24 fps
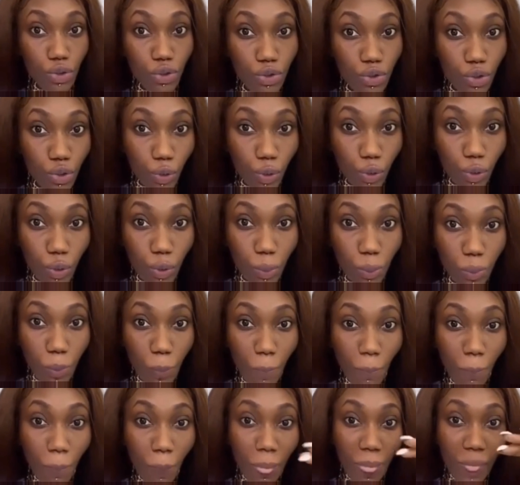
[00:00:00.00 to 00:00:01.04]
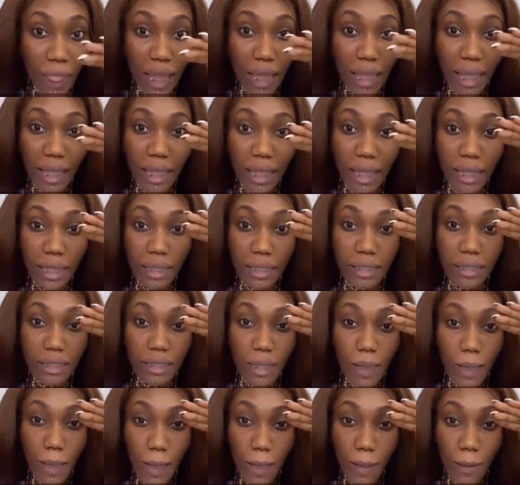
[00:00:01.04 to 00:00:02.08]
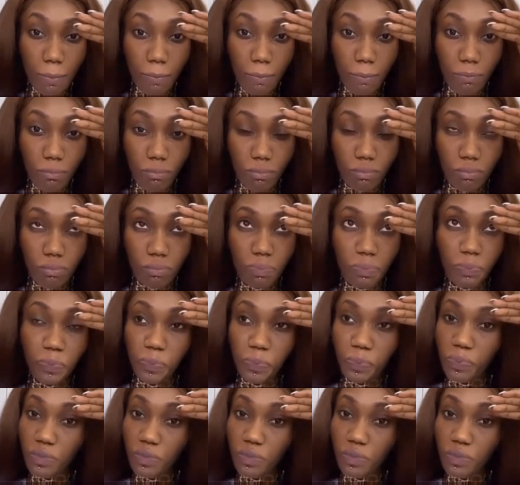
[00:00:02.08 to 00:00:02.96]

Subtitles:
YouTube. It's on